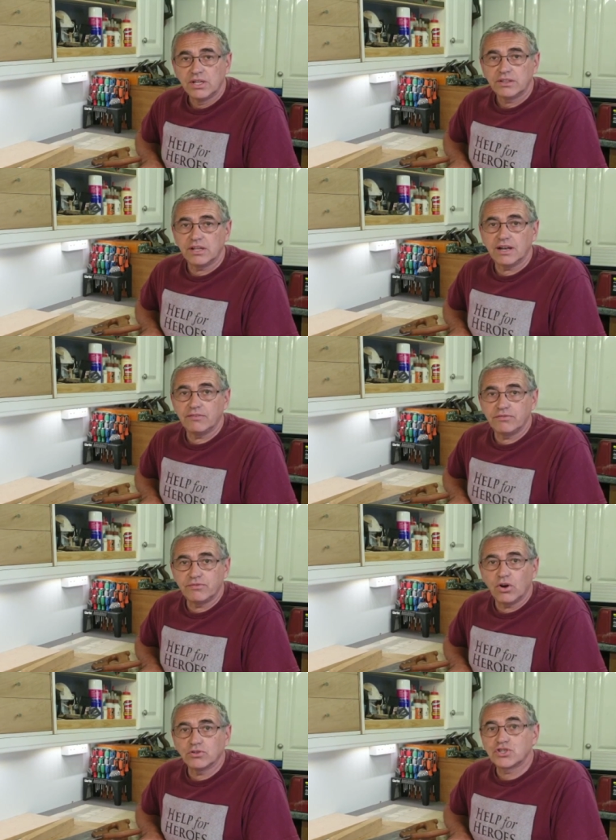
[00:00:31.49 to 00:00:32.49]
They'll have
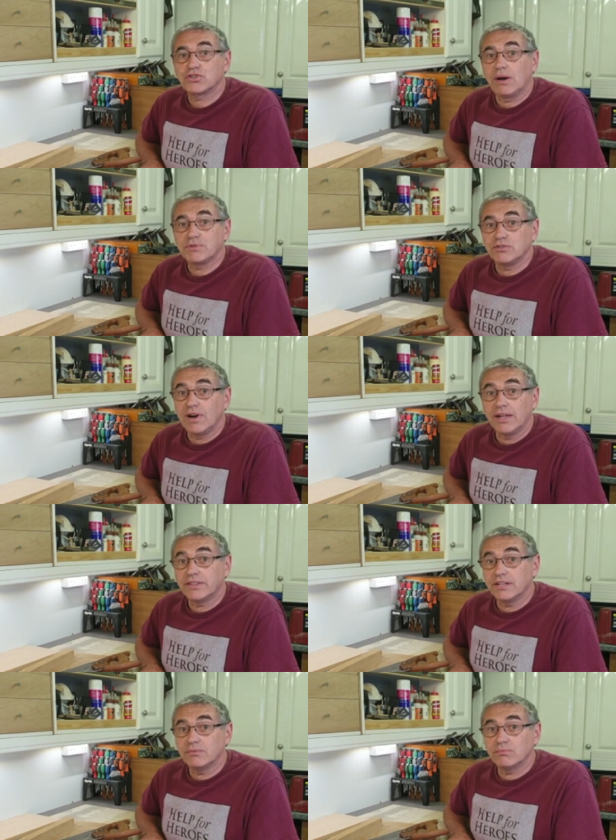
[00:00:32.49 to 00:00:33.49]
odd scraps around
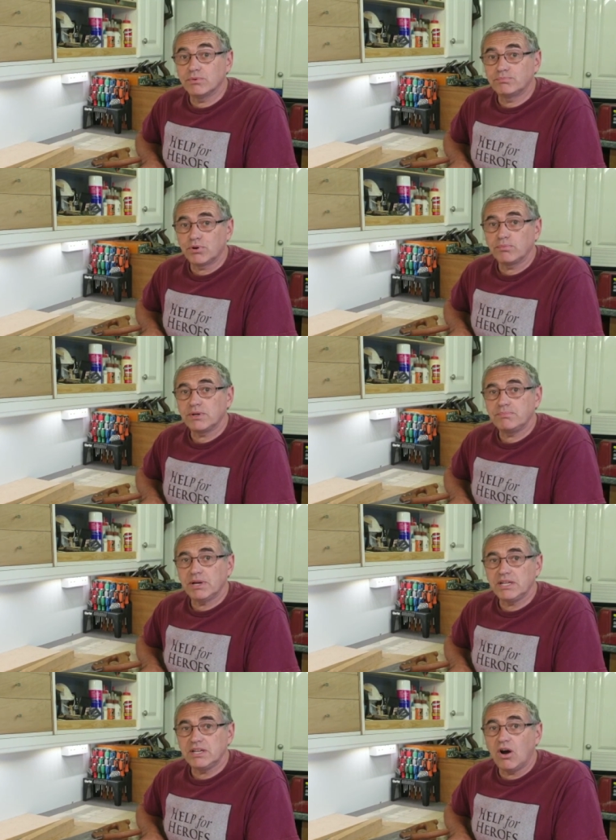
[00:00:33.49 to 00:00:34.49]
that will probably
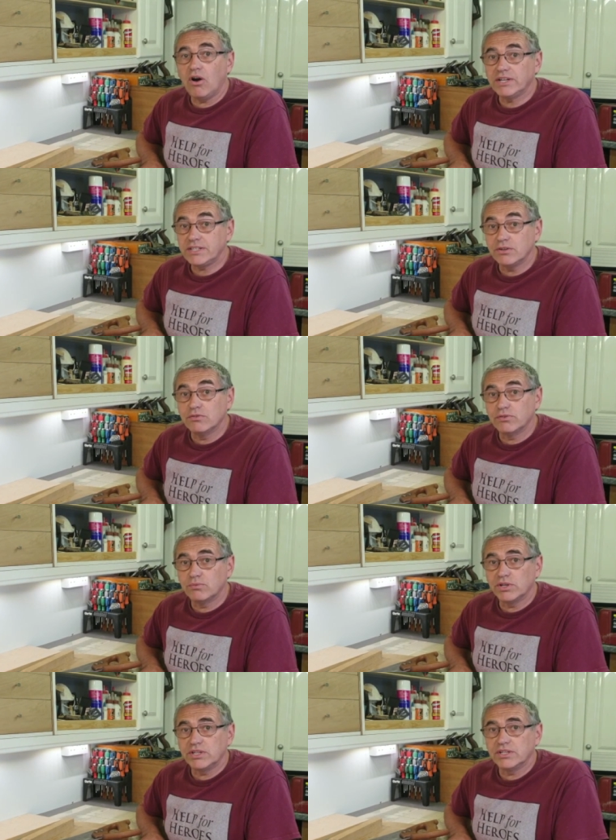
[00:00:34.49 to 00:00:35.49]
be ideal for
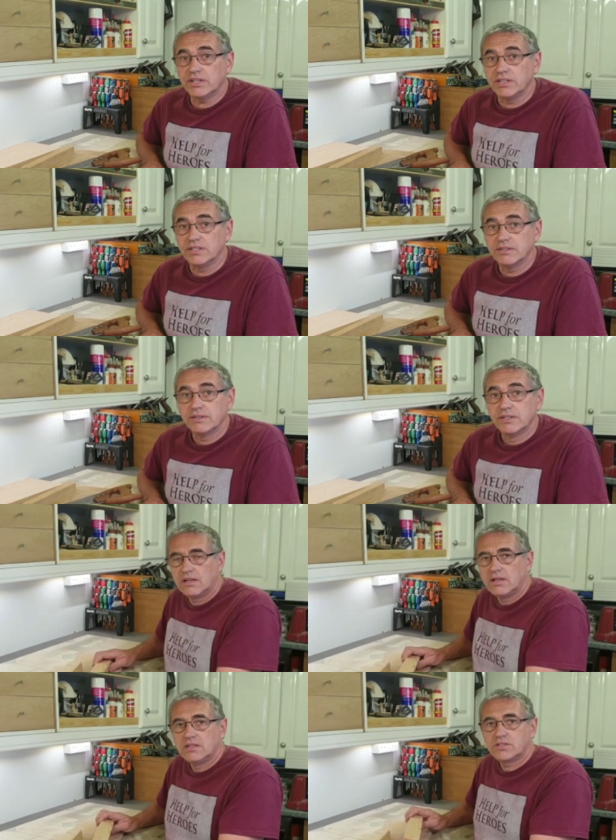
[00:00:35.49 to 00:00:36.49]
what you need.
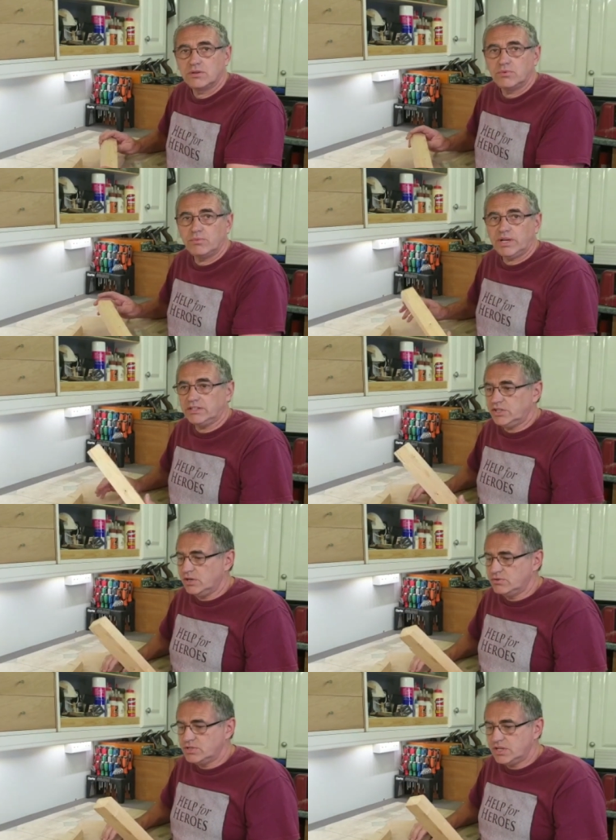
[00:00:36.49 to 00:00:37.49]
So what we're going to
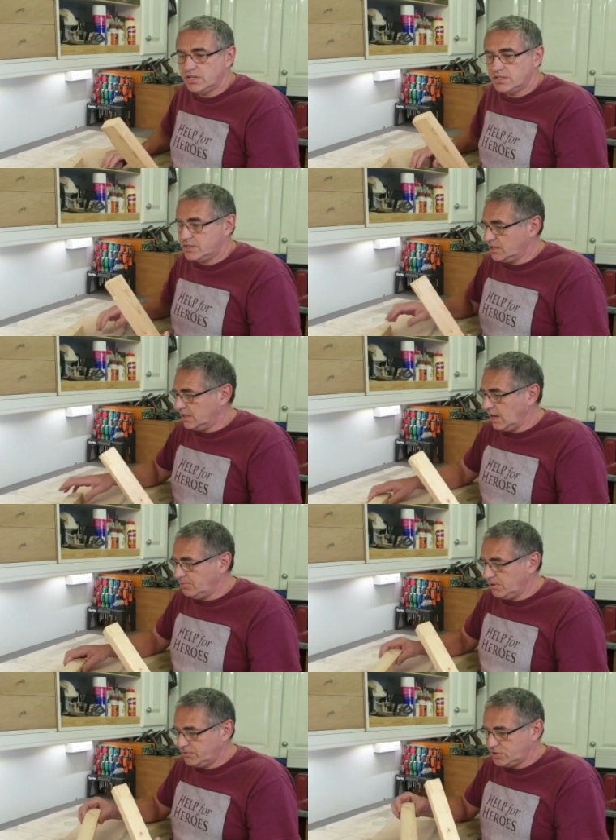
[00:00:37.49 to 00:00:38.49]
use is a
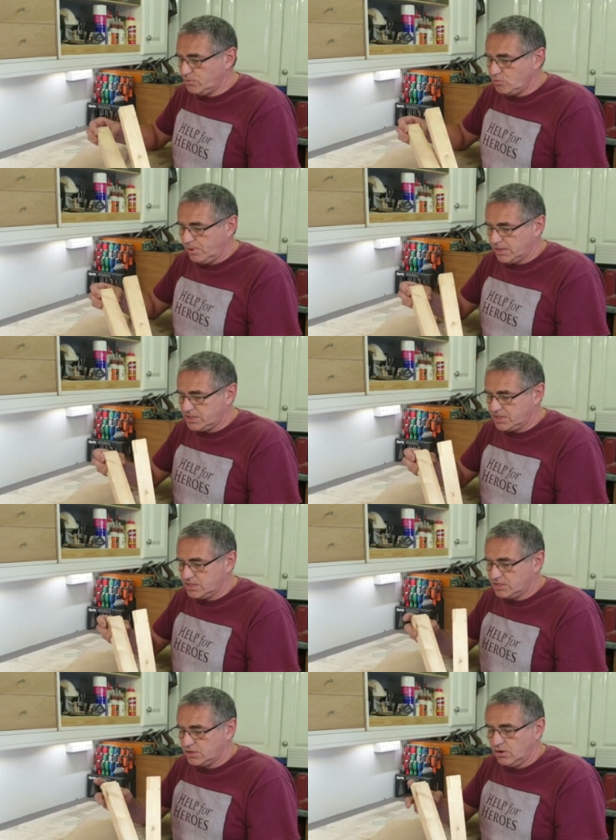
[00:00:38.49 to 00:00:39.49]
couple of small
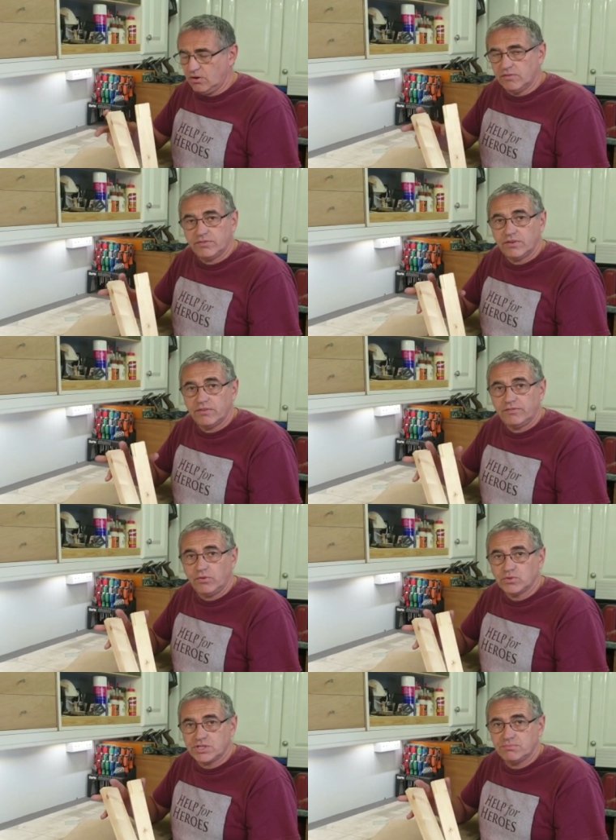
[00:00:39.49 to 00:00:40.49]
pieces of
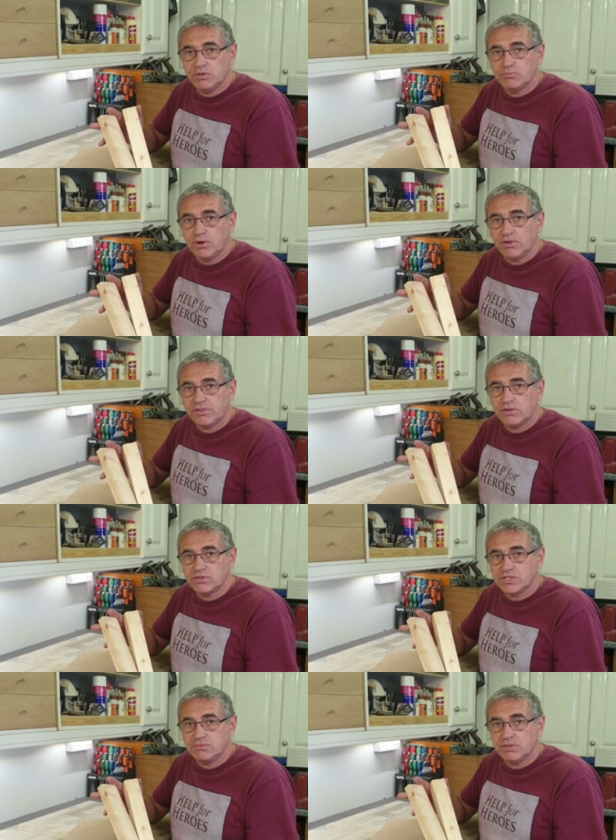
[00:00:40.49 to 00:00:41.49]
40mm by
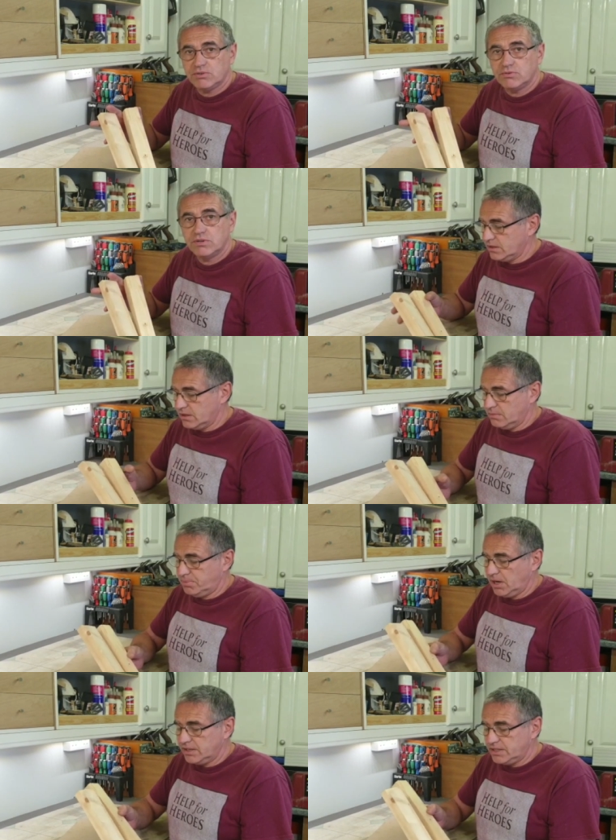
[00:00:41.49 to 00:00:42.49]
30mm
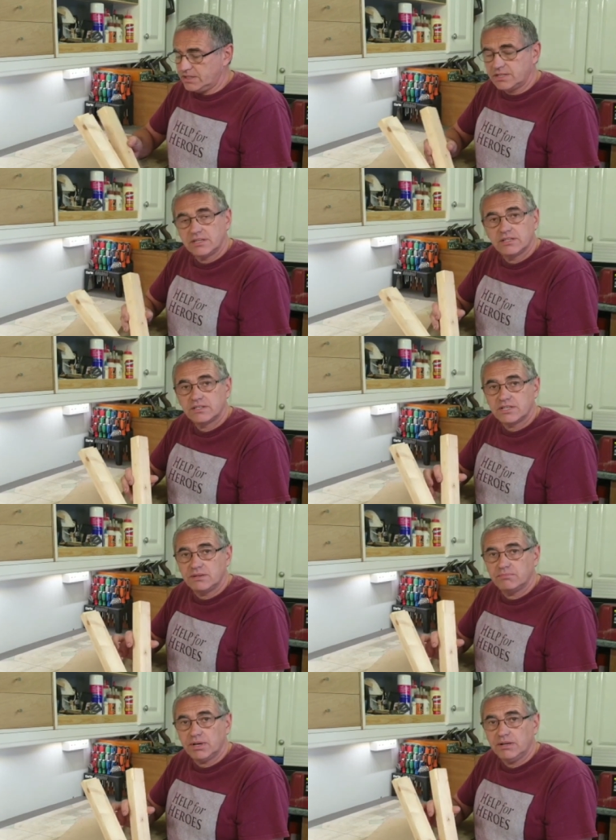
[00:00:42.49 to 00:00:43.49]
planed
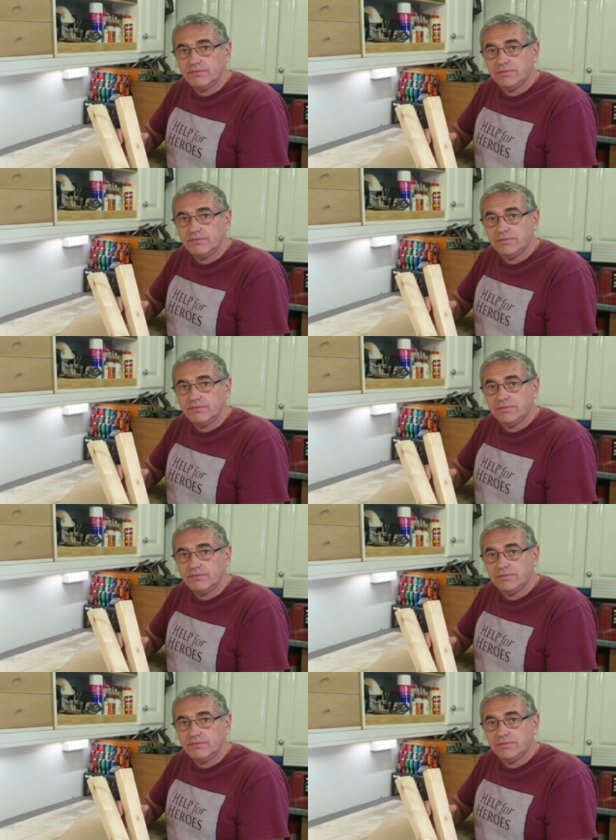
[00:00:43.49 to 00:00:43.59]
timber.